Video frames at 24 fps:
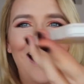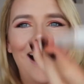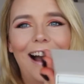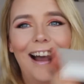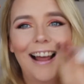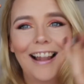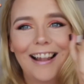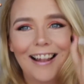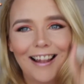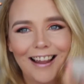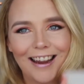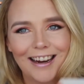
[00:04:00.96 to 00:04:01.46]

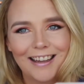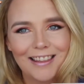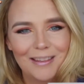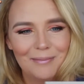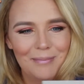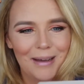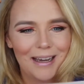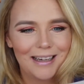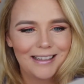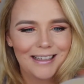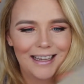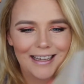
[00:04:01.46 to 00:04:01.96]
I like the
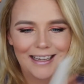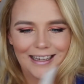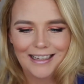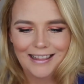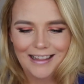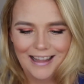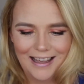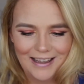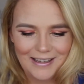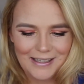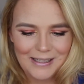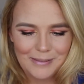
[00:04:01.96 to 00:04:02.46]
magnetic
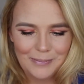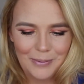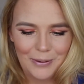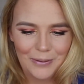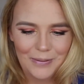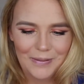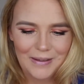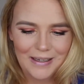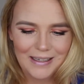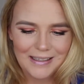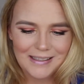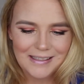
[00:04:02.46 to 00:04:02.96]
clasp
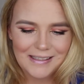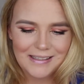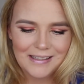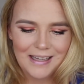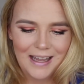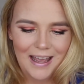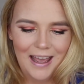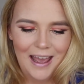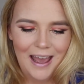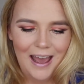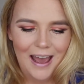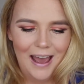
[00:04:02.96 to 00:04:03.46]
on this.
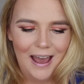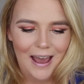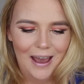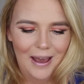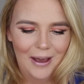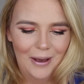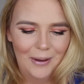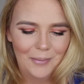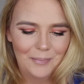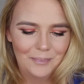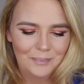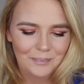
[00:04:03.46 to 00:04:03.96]

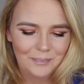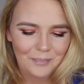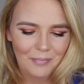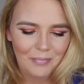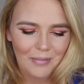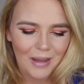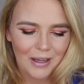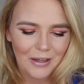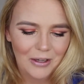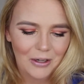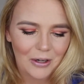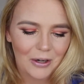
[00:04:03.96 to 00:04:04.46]
Um,
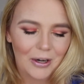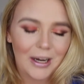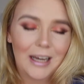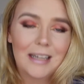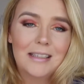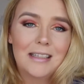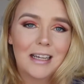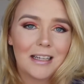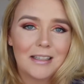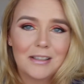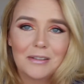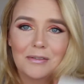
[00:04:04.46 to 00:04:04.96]
you know,
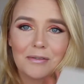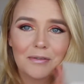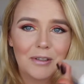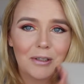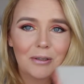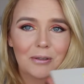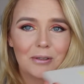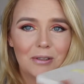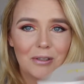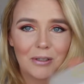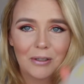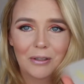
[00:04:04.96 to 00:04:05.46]
it doesn't
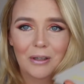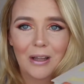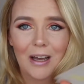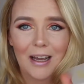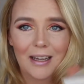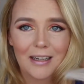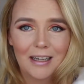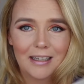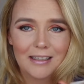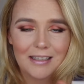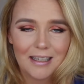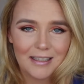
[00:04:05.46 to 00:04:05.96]
feel too
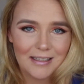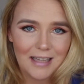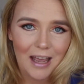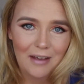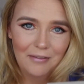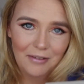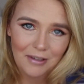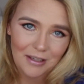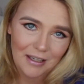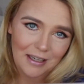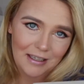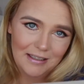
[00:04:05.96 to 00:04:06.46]
light. It does
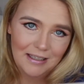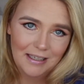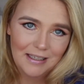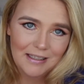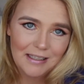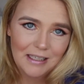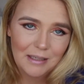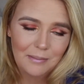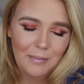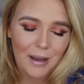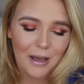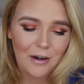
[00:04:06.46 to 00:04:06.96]
have a, a
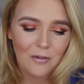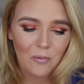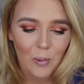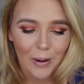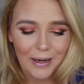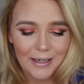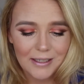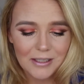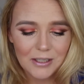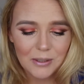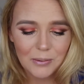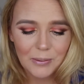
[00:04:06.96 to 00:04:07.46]
decent amount of
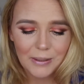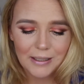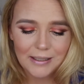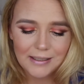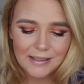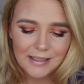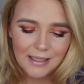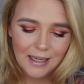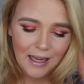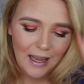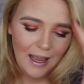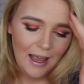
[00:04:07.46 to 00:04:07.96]
weight to
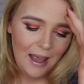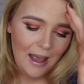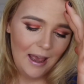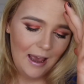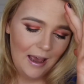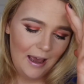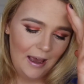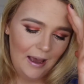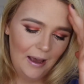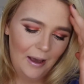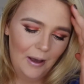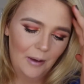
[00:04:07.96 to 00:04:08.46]
it.
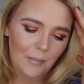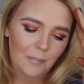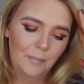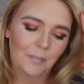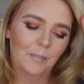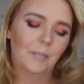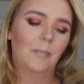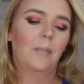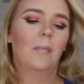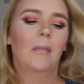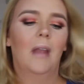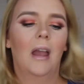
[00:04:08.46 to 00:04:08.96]

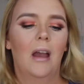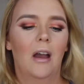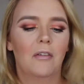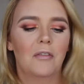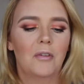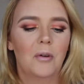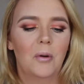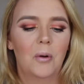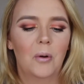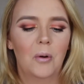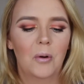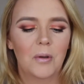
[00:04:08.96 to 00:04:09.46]
Um,
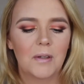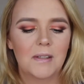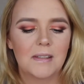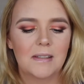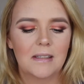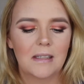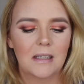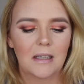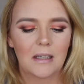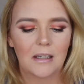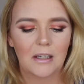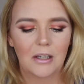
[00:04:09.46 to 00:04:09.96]
of course,
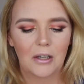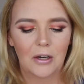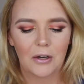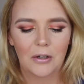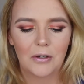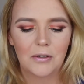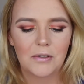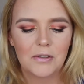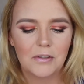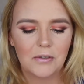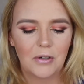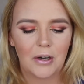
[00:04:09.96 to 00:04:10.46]
that you
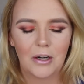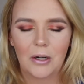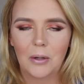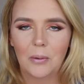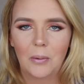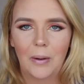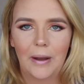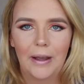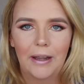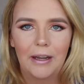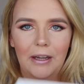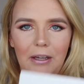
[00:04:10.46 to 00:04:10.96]
know, straight
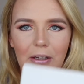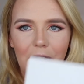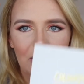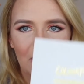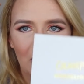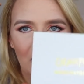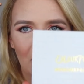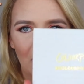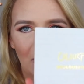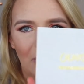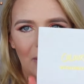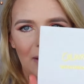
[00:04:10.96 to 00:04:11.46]
away, you're
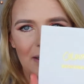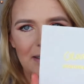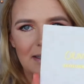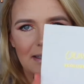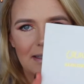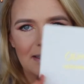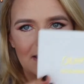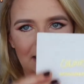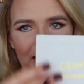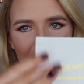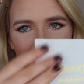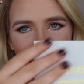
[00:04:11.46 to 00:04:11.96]
not going to
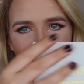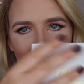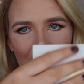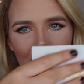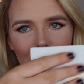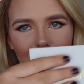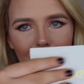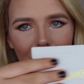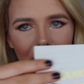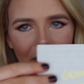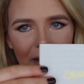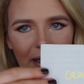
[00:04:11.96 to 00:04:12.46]
see any
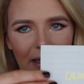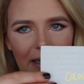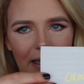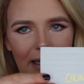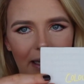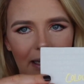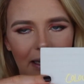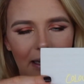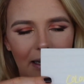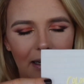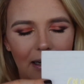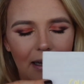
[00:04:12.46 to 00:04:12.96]
mirror
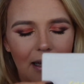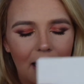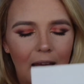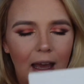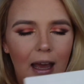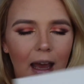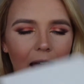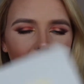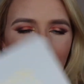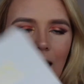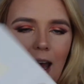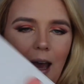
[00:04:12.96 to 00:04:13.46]
here.
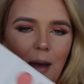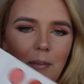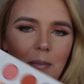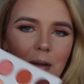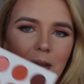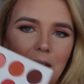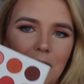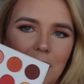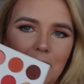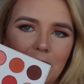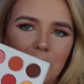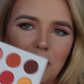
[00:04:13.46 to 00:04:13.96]

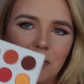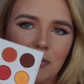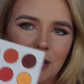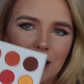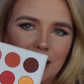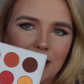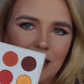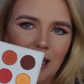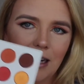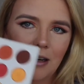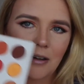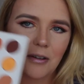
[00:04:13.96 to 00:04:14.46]
Um, this
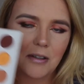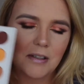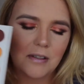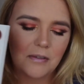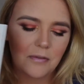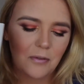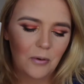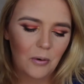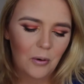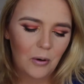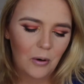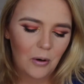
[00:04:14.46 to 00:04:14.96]
retails
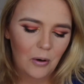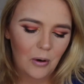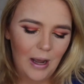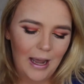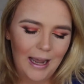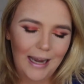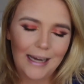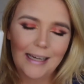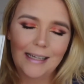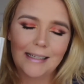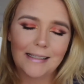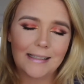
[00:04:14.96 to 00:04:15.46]
for
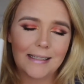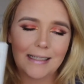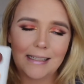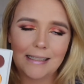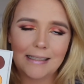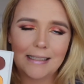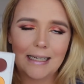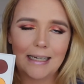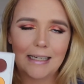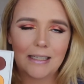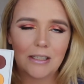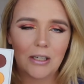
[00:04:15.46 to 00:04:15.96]

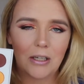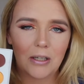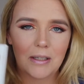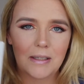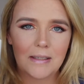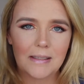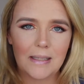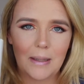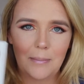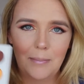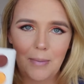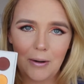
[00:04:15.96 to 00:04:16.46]

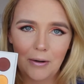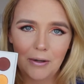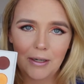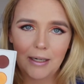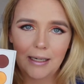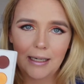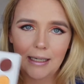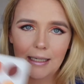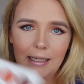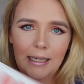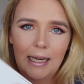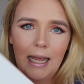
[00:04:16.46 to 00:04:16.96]
$16
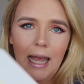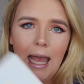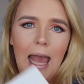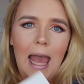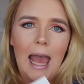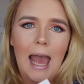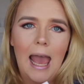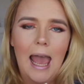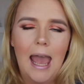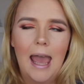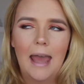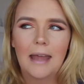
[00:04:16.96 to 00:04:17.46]
American,
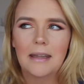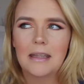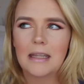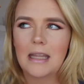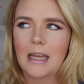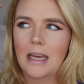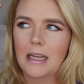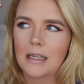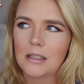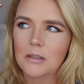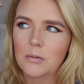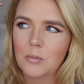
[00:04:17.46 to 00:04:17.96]
and
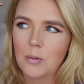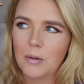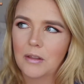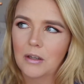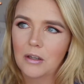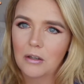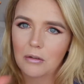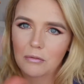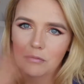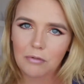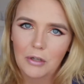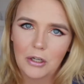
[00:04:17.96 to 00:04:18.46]
that with the
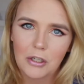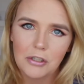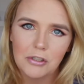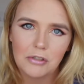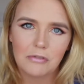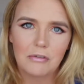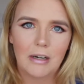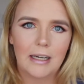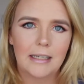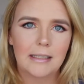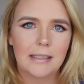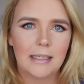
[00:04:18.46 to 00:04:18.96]

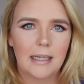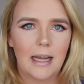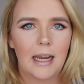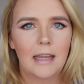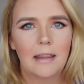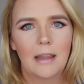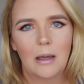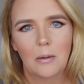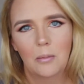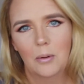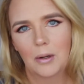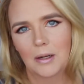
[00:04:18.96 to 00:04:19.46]
conversion rate today,
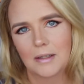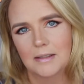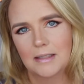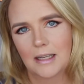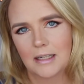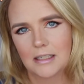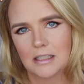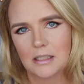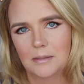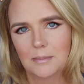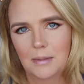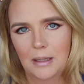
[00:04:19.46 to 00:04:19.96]
that works
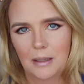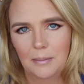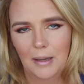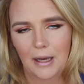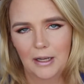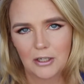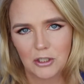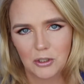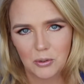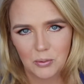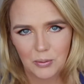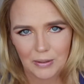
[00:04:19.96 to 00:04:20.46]
out to be
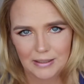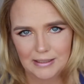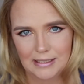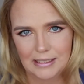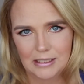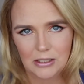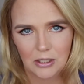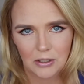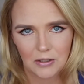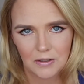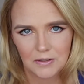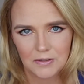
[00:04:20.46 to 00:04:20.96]
about
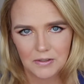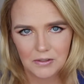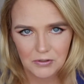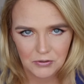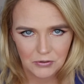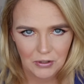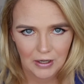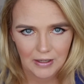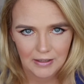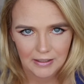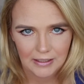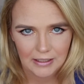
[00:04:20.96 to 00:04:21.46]
$20
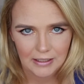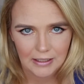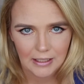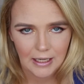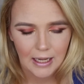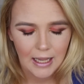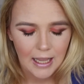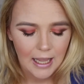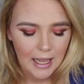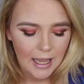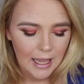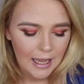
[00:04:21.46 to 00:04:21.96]
Australian.
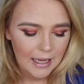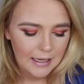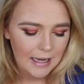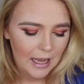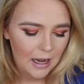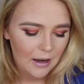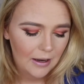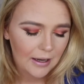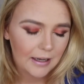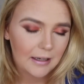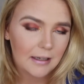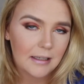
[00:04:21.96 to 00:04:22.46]

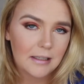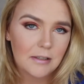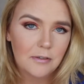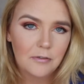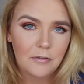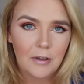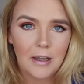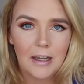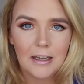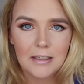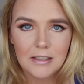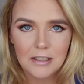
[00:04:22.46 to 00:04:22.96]
Now, it is
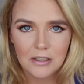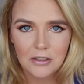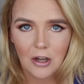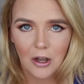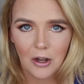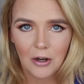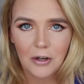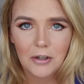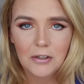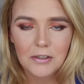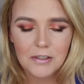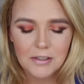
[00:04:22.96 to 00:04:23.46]
fair to
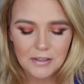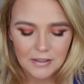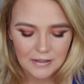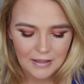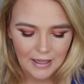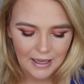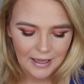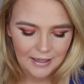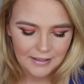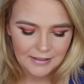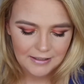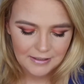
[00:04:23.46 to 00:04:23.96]
note
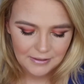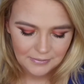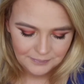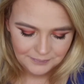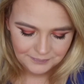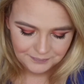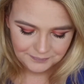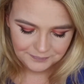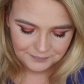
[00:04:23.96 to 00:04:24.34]
that